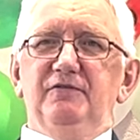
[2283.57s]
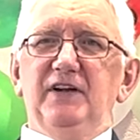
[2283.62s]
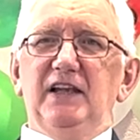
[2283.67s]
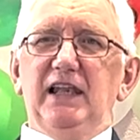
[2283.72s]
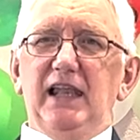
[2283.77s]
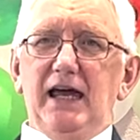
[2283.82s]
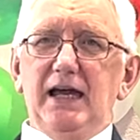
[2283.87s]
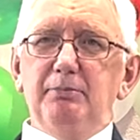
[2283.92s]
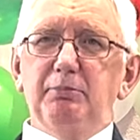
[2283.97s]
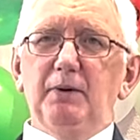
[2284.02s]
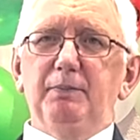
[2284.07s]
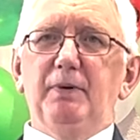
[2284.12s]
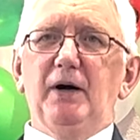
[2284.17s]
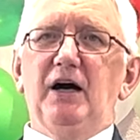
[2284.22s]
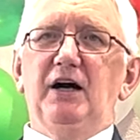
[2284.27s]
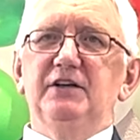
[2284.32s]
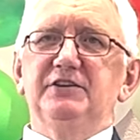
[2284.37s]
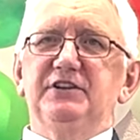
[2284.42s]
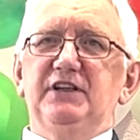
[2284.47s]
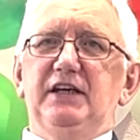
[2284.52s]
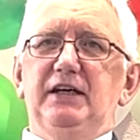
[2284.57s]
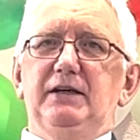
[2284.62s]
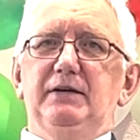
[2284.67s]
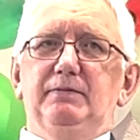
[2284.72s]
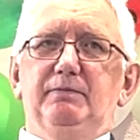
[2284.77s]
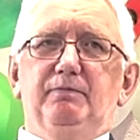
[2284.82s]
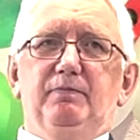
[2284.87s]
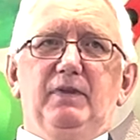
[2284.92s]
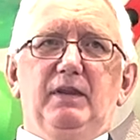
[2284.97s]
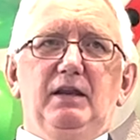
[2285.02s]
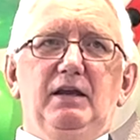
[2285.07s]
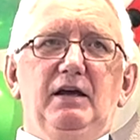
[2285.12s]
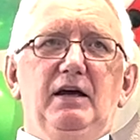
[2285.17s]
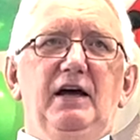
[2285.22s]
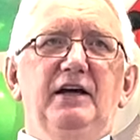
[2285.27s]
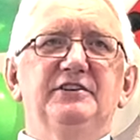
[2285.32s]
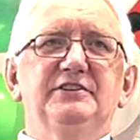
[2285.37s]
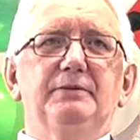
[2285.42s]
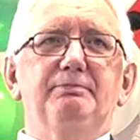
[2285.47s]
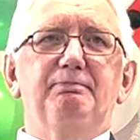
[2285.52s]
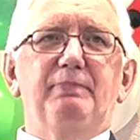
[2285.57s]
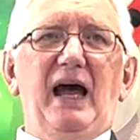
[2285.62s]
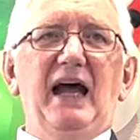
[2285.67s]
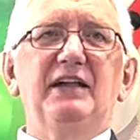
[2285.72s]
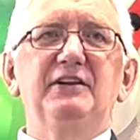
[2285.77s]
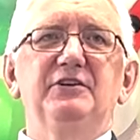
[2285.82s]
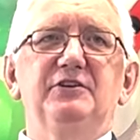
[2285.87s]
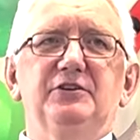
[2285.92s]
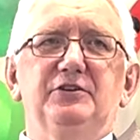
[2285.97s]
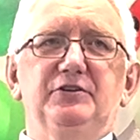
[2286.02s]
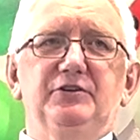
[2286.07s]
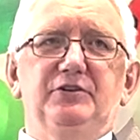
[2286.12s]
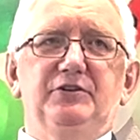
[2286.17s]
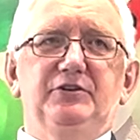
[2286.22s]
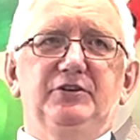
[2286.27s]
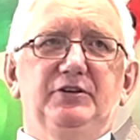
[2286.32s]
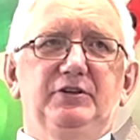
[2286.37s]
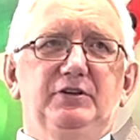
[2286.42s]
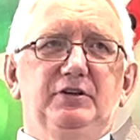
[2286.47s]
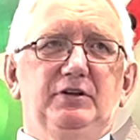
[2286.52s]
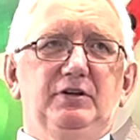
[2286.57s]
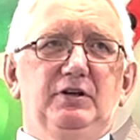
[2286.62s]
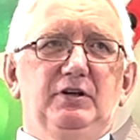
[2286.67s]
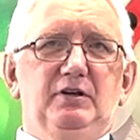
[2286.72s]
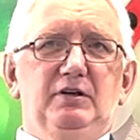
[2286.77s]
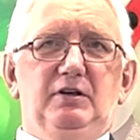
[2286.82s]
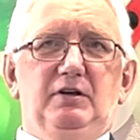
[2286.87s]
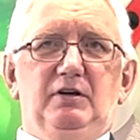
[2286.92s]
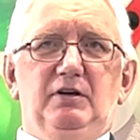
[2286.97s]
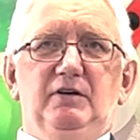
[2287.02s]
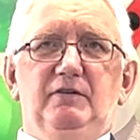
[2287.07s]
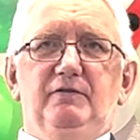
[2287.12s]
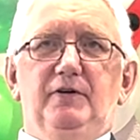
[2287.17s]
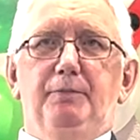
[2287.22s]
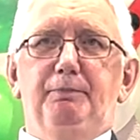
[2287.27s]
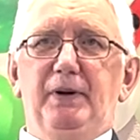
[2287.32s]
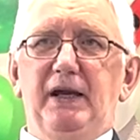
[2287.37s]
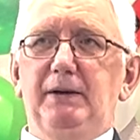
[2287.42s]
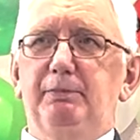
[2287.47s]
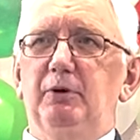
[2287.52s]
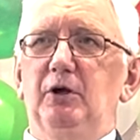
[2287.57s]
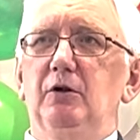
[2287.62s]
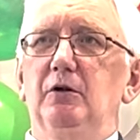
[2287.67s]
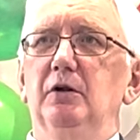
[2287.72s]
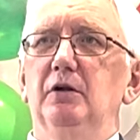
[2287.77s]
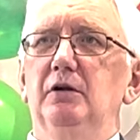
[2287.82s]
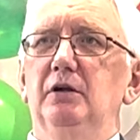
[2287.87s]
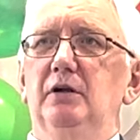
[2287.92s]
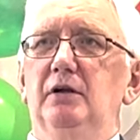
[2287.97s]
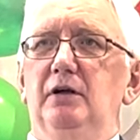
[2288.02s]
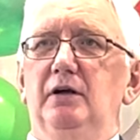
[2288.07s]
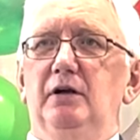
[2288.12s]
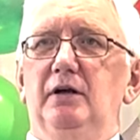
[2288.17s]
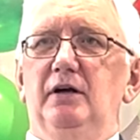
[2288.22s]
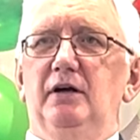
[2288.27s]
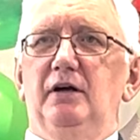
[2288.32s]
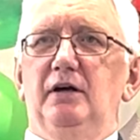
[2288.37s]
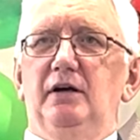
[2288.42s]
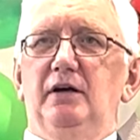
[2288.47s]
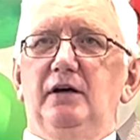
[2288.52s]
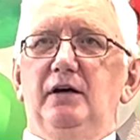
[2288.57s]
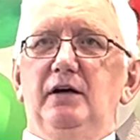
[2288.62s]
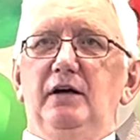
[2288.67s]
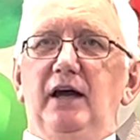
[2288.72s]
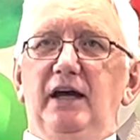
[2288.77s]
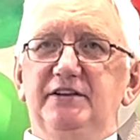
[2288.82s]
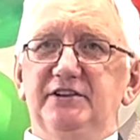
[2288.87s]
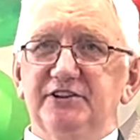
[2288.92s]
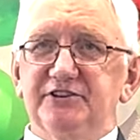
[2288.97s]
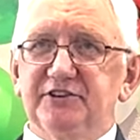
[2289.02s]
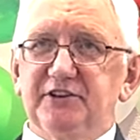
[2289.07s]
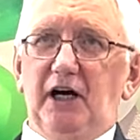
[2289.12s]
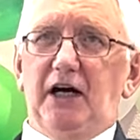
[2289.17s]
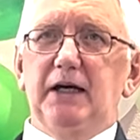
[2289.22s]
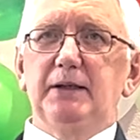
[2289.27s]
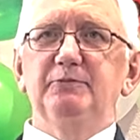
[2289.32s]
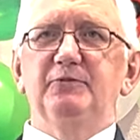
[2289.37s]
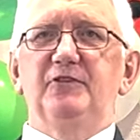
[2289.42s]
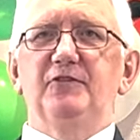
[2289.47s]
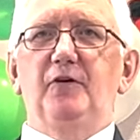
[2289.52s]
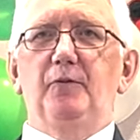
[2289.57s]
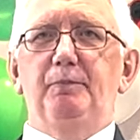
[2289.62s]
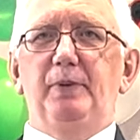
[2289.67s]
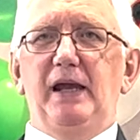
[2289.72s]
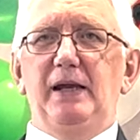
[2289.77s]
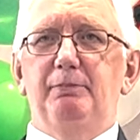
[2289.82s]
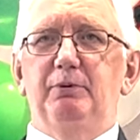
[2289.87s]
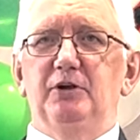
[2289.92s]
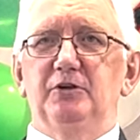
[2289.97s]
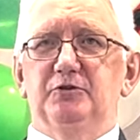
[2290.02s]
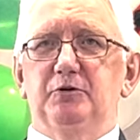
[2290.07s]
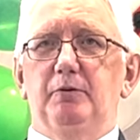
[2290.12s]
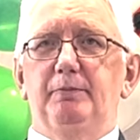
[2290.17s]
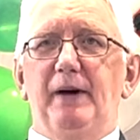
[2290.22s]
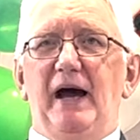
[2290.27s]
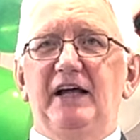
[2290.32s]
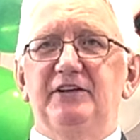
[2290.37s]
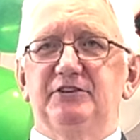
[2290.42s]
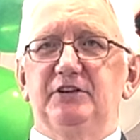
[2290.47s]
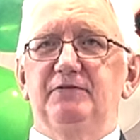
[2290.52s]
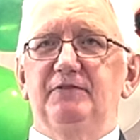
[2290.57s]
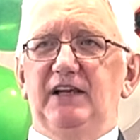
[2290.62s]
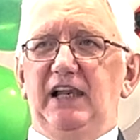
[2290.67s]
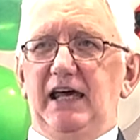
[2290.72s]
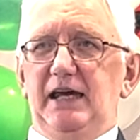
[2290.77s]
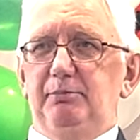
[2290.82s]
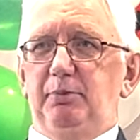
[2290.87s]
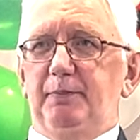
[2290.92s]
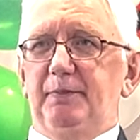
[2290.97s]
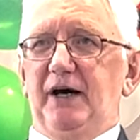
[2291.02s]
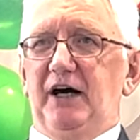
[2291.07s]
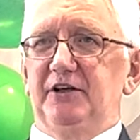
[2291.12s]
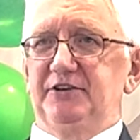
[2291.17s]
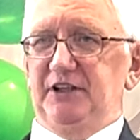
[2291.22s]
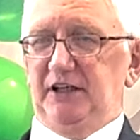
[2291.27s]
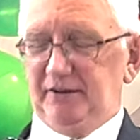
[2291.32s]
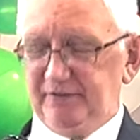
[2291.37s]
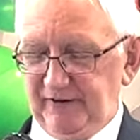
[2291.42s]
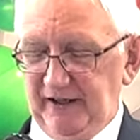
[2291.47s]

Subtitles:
The Labour Party has abandoned the people. It is time for the people to abandon the Labour Party.